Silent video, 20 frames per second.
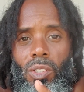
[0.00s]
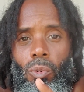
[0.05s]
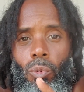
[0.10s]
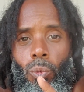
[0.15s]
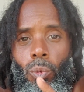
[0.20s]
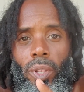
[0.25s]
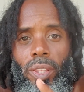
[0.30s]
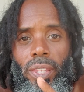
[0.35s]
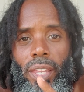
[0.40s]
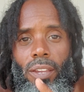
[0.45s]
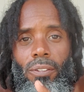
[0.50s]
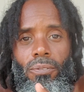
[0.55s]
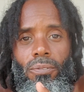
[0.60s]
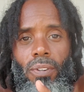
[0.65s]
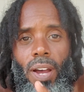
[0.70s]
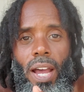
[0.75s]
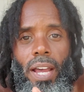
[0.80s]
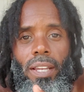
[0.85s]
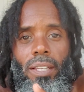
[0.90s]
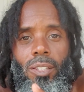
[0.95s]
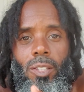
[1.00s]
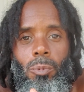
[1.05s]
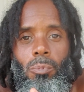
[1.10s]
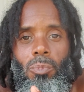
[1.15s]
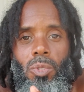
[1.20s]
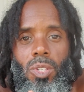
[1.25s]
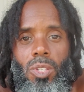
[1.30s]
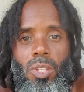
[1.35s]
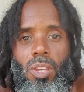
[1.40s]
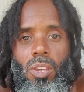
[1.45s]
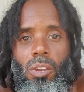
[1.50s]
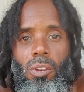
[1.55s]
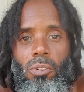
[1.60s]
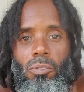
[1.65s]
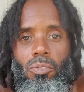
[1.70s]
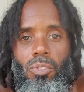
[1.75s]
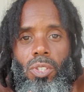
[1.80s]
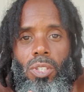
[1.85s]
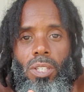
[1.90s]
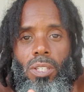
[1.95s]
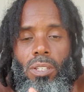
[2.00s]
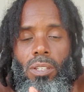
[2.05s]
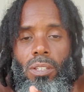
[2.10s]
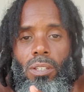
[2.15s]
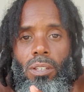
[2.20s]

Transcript: when they find themselves in